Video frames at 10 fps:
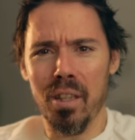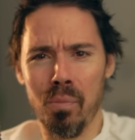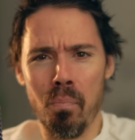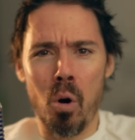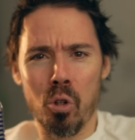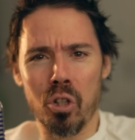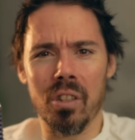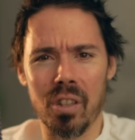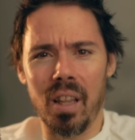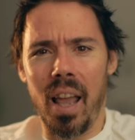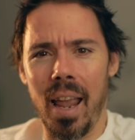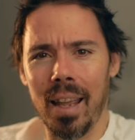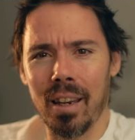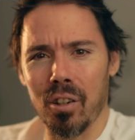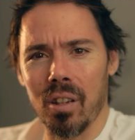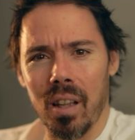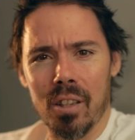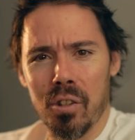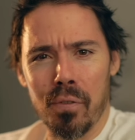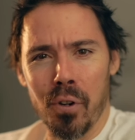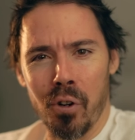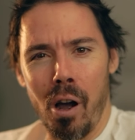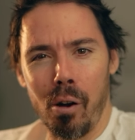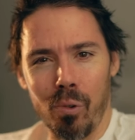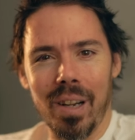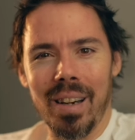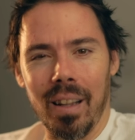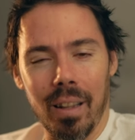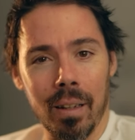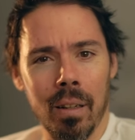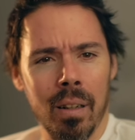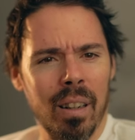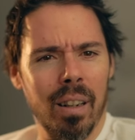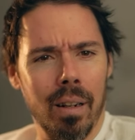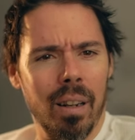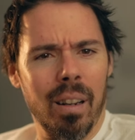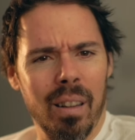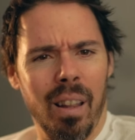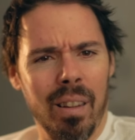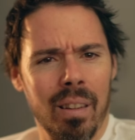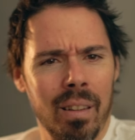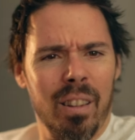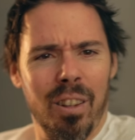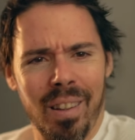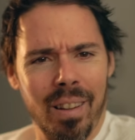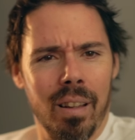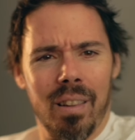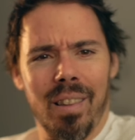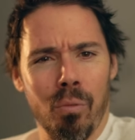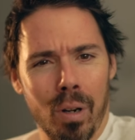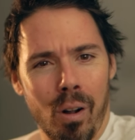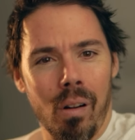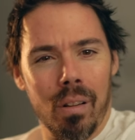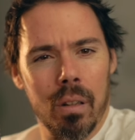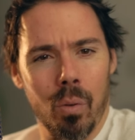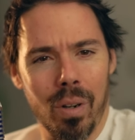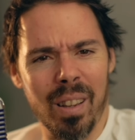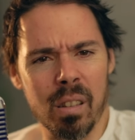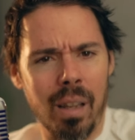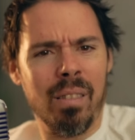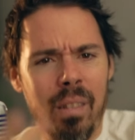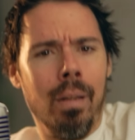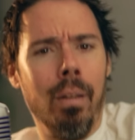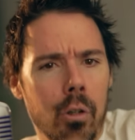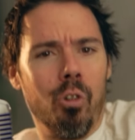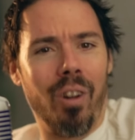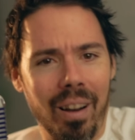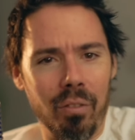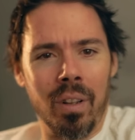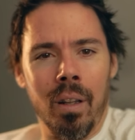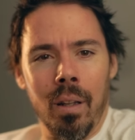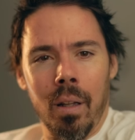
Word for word: these motions in the hand as if you're not reading. Like, and then they record it to an SSD drive.